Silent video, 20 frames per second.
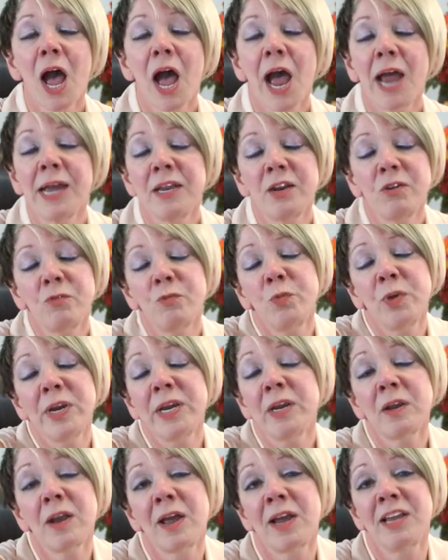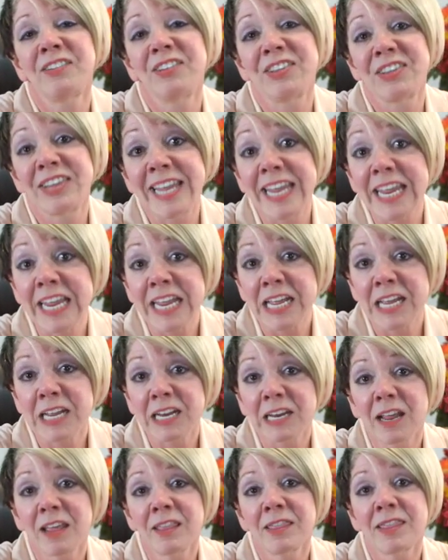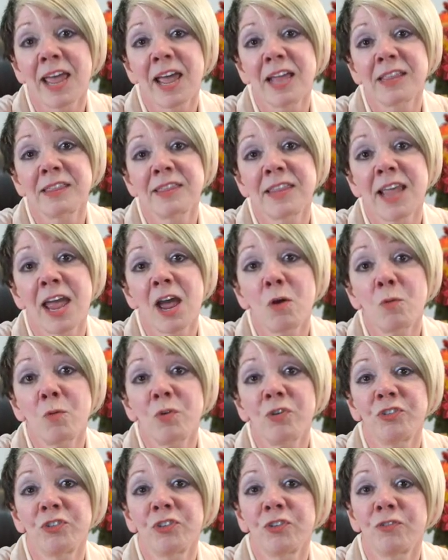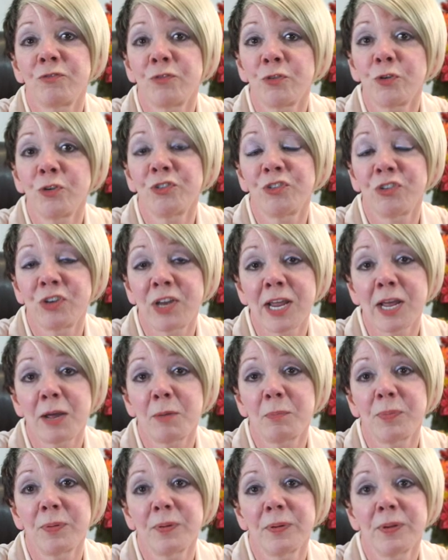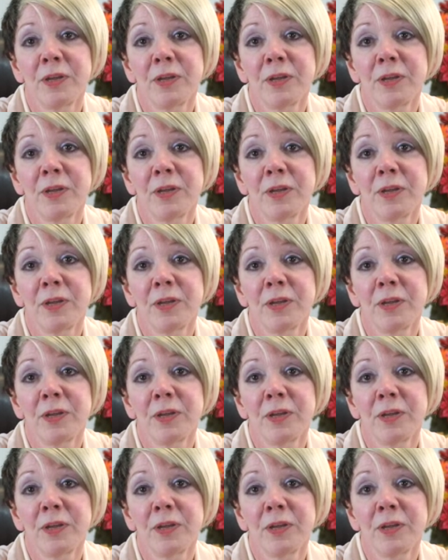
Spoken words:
I didn't realize then that that was the first step